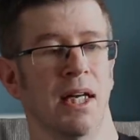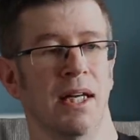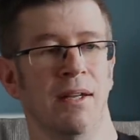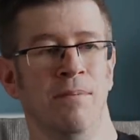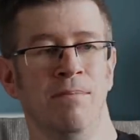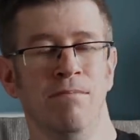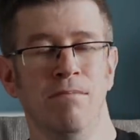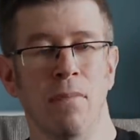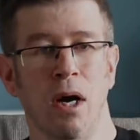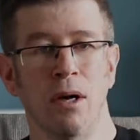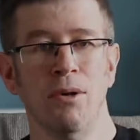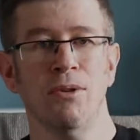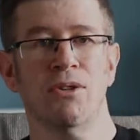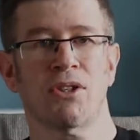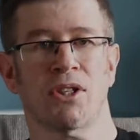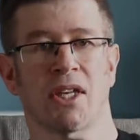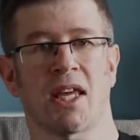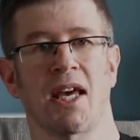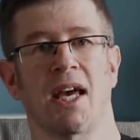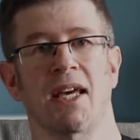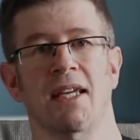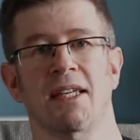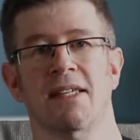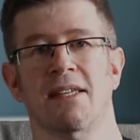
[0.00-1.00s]
in
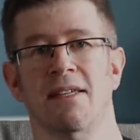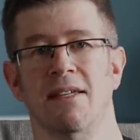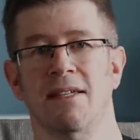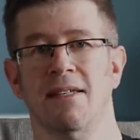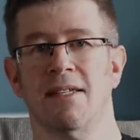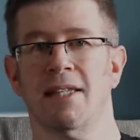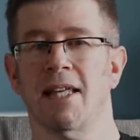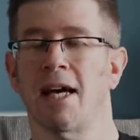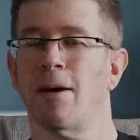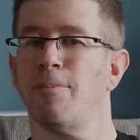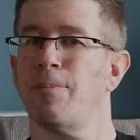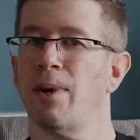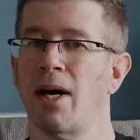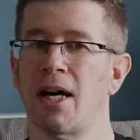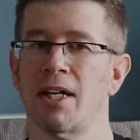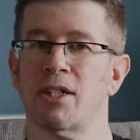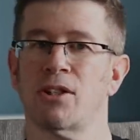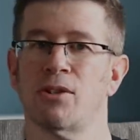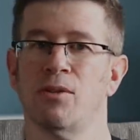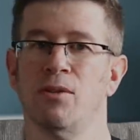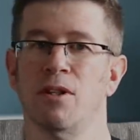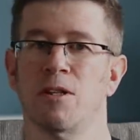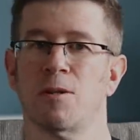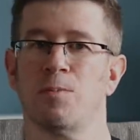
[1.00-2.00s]
most cases, that
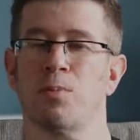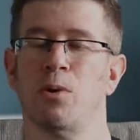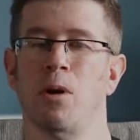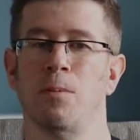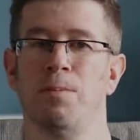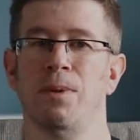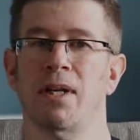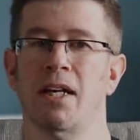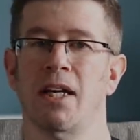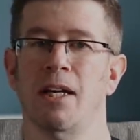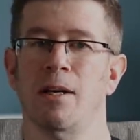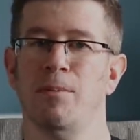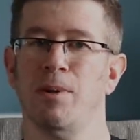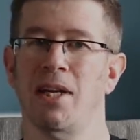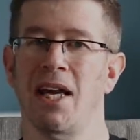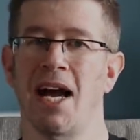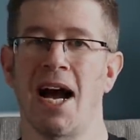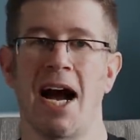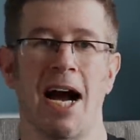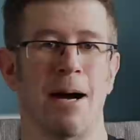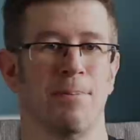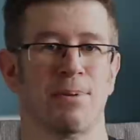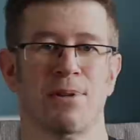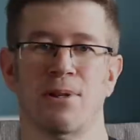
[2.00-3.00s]
battery is probably going to be
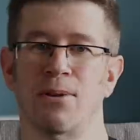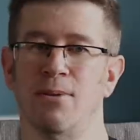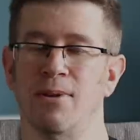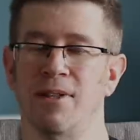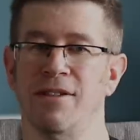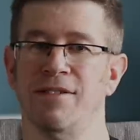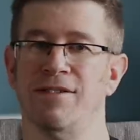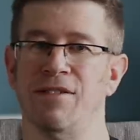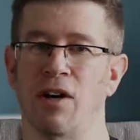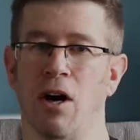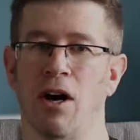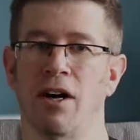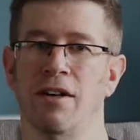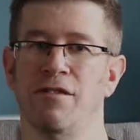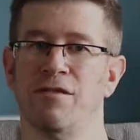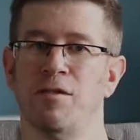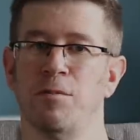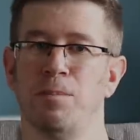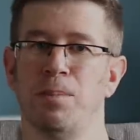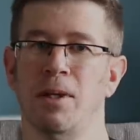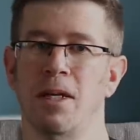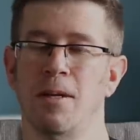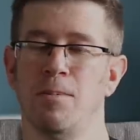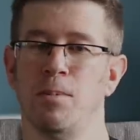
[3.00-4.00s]
absolutely fine
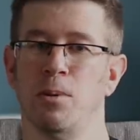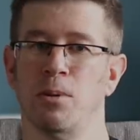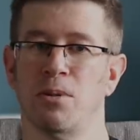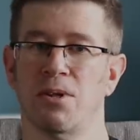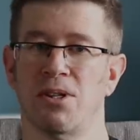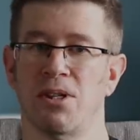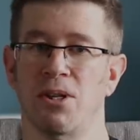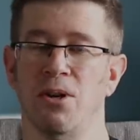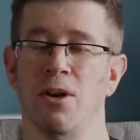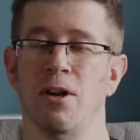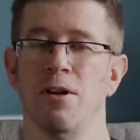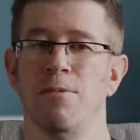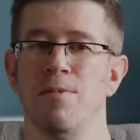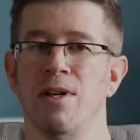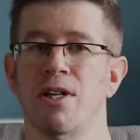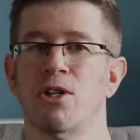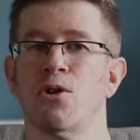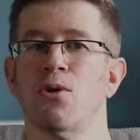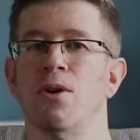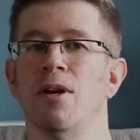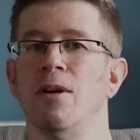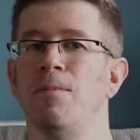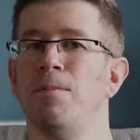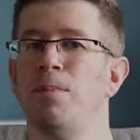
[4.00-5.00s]
for people because you're not going to be
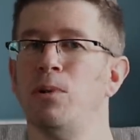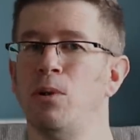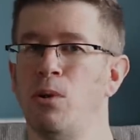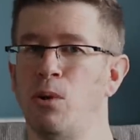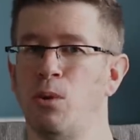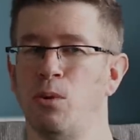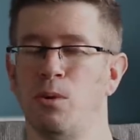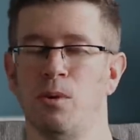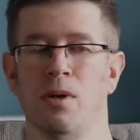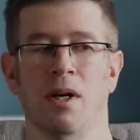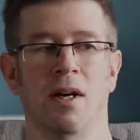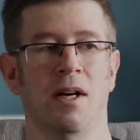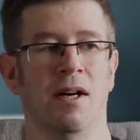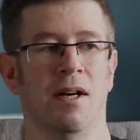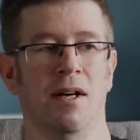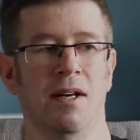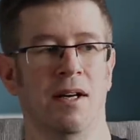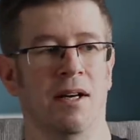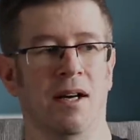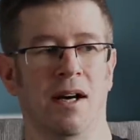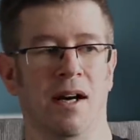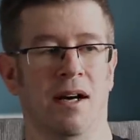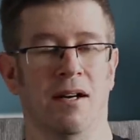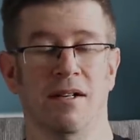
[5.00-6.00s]
trying to pull
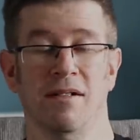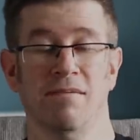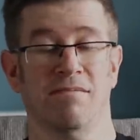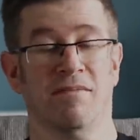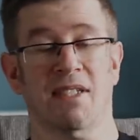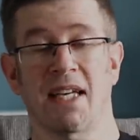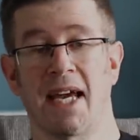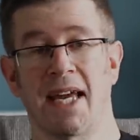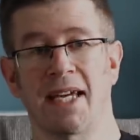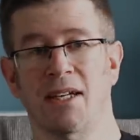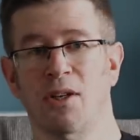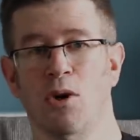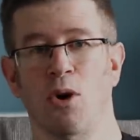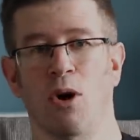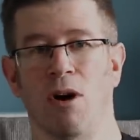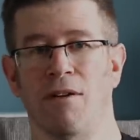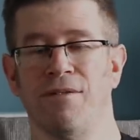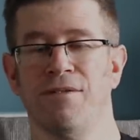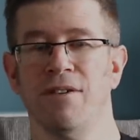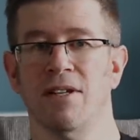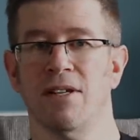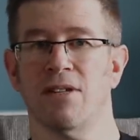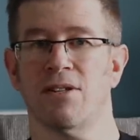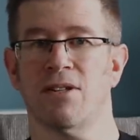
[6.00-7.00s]
10
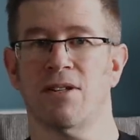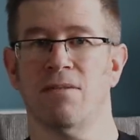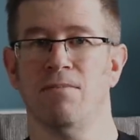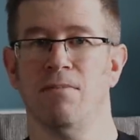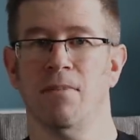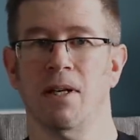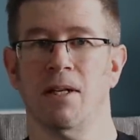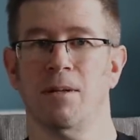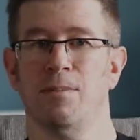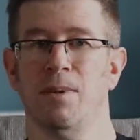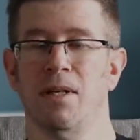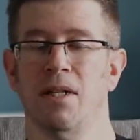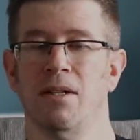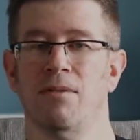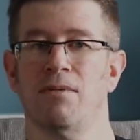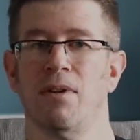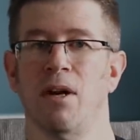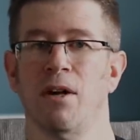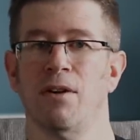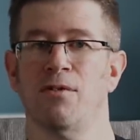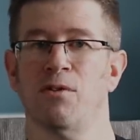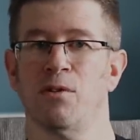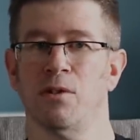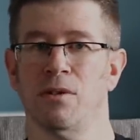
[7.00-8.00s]
coffees maybe
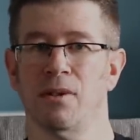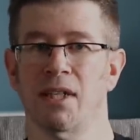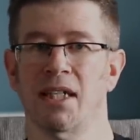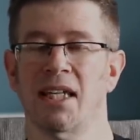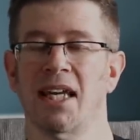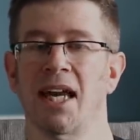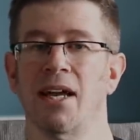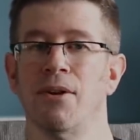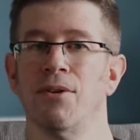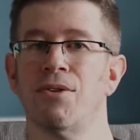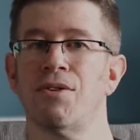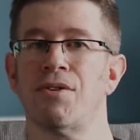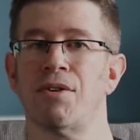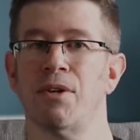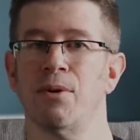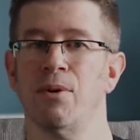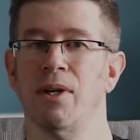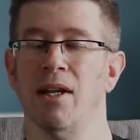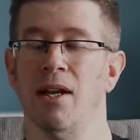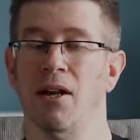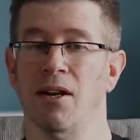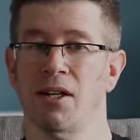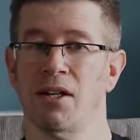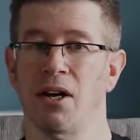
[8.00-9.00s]
over a weekend
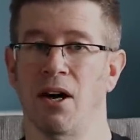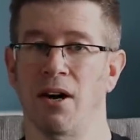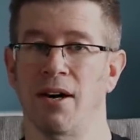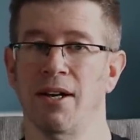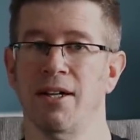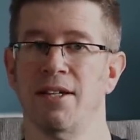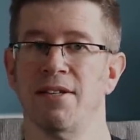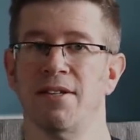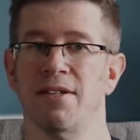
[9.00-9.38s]
through it like I